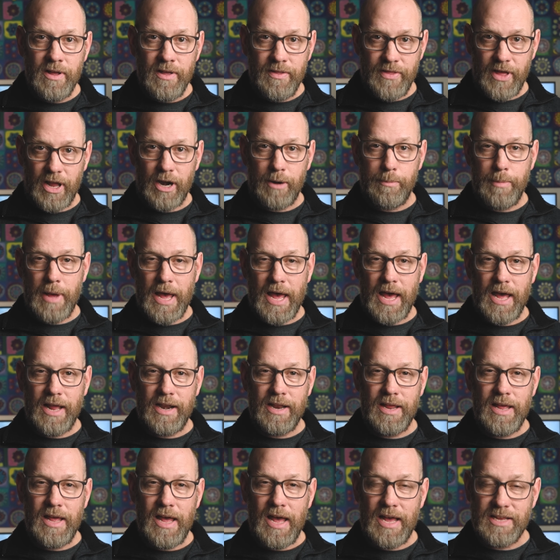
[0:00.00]
that are bad
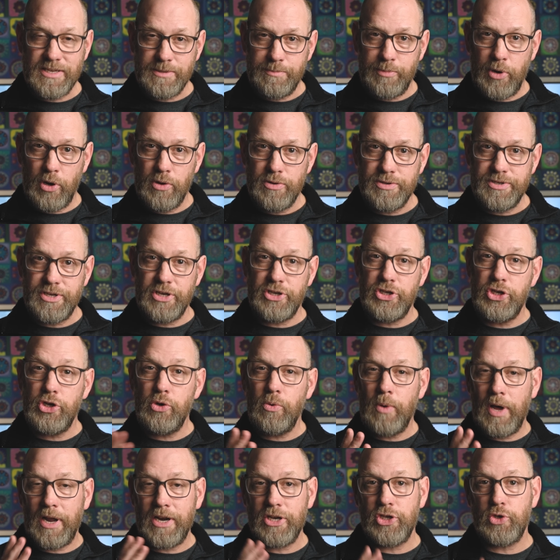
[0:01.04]
as opposed to
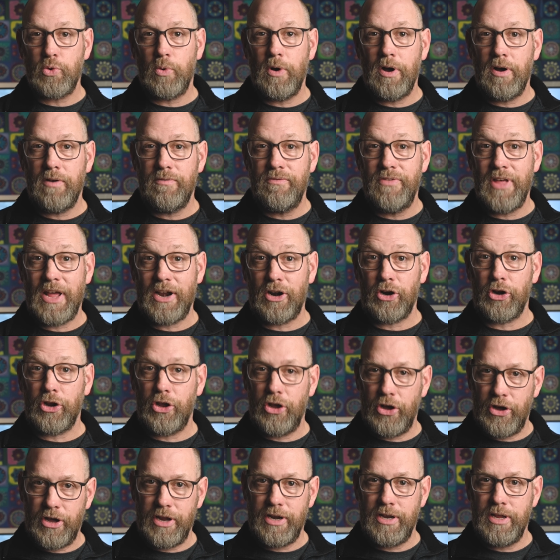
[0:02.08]
2 out of 12 that are
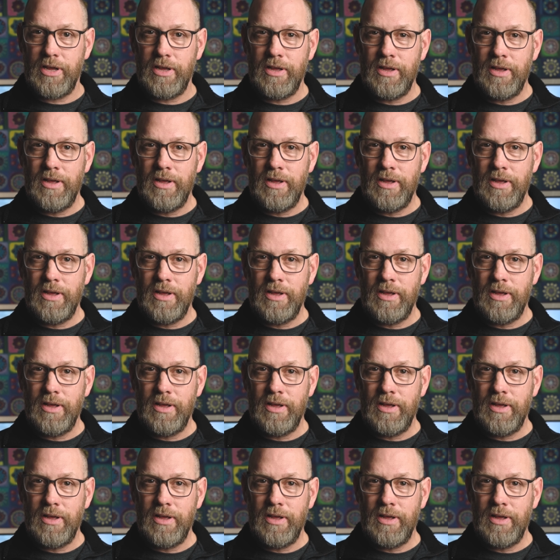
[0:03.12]
good.